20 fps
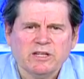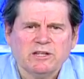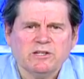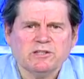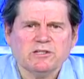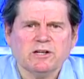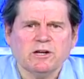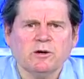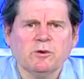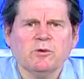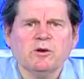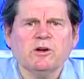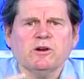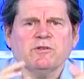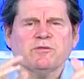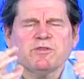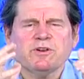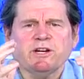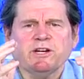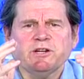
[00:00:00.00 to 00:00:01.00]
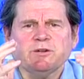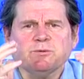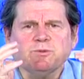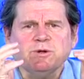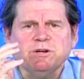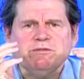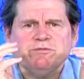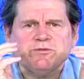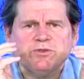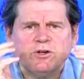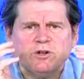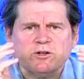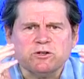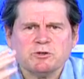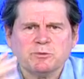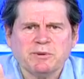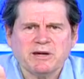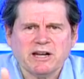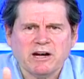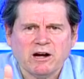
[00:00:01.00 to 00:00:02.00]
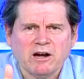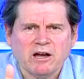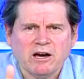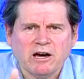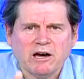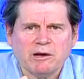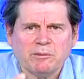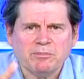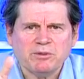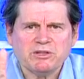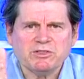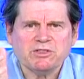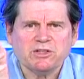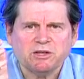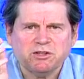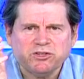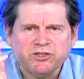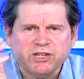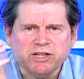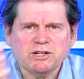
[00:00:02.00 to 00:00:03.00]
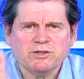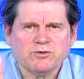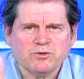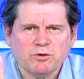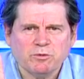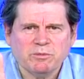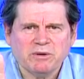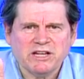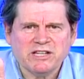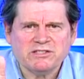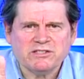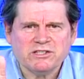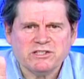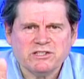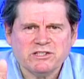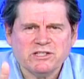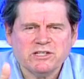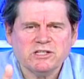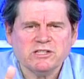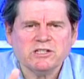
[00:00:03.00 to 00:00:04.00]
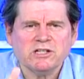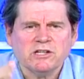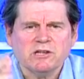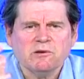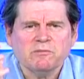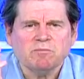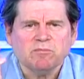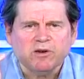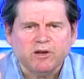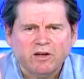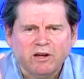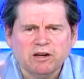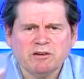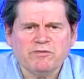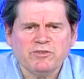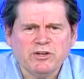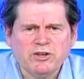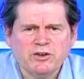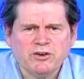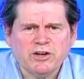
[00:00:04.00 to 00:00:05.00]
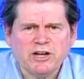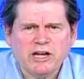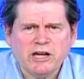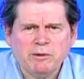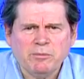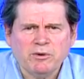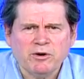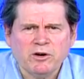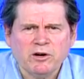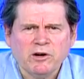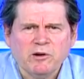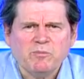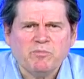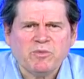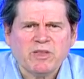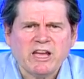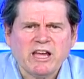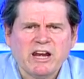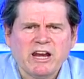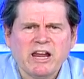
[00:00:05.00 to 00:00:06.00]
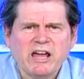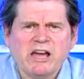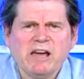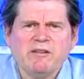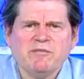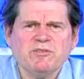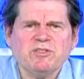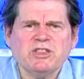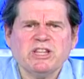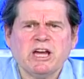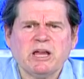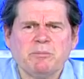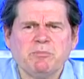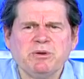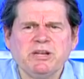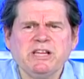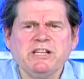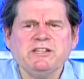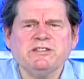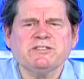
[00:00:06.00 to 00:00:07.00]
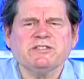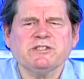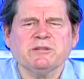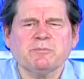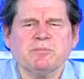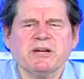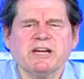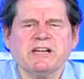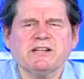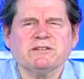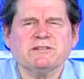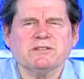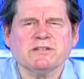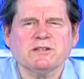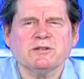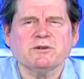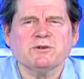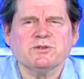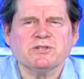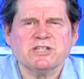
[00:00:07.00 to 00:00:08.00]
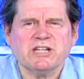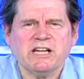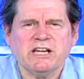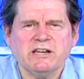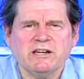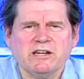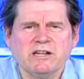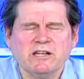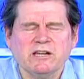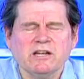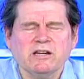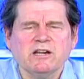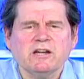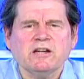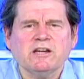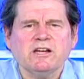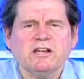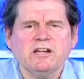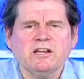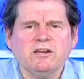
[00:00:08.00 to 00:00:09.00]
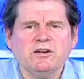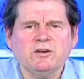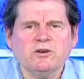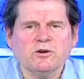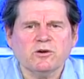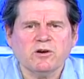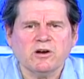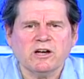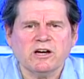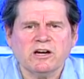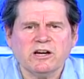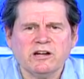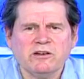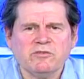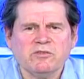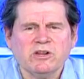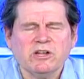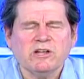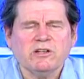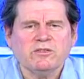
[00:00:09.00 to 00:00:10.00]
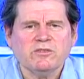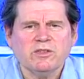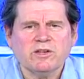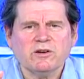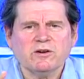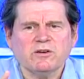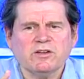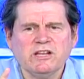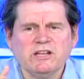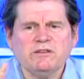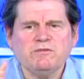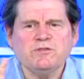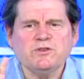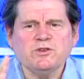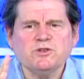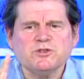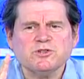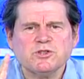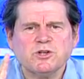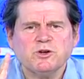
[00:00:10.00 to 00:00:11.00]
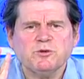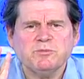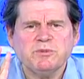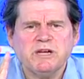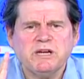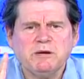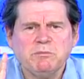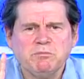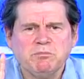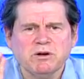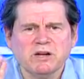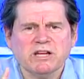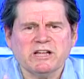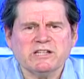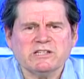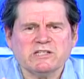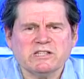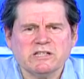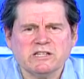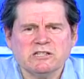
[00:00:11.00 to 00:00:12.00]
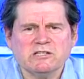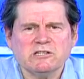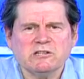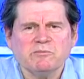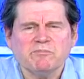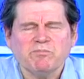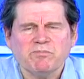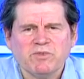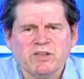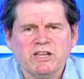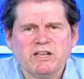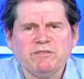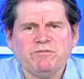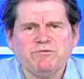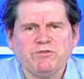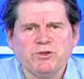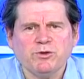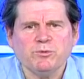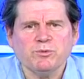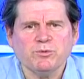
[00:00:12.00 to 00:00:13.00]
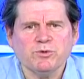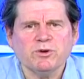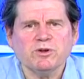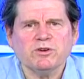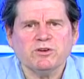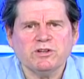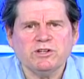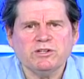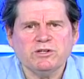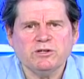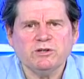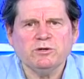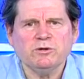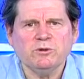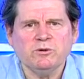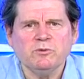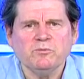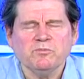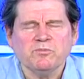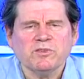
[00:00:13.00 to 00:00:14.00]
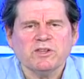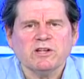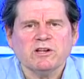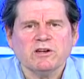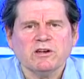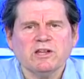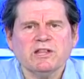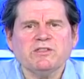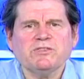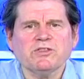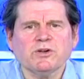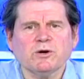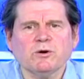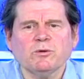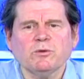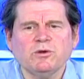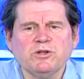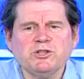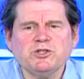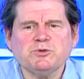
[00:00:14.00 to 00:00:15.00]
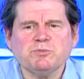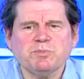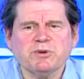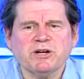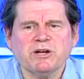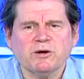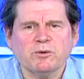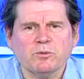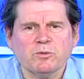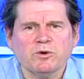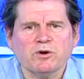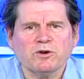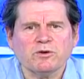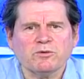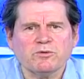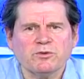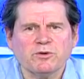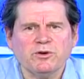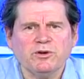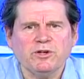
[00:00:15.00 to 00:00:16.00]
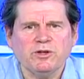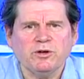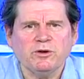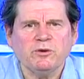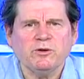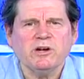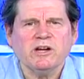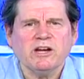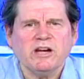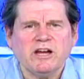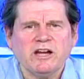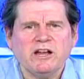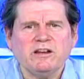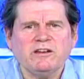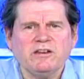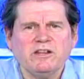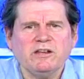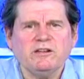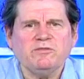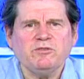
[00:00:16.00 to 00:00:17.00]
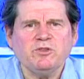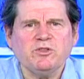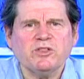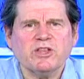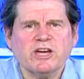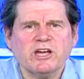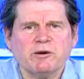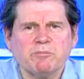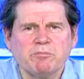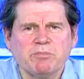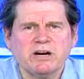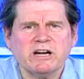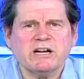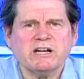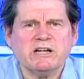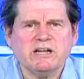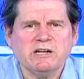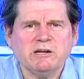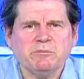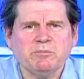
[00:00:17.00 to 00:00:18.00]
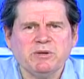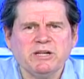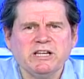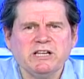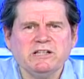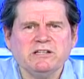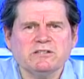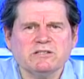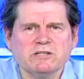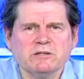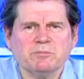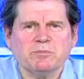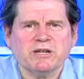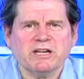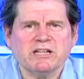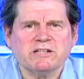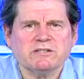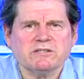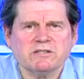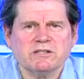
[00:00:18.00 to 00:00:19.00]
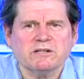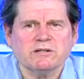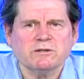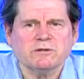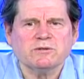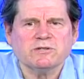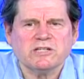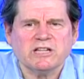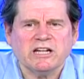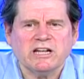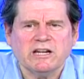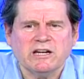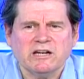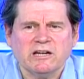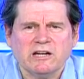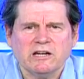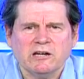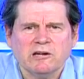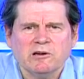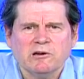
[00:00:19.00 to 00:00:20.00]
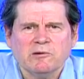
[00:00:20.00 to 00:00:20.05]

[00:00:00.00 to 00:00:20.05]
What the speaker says: So, friends, we've talked about a lot, but the central message is loving your neighbor and having that peace that passes understanding in your life that'll give you so many blessings if you really do let the Holy Spirit work through you and give you that abiding peace that passes understanding.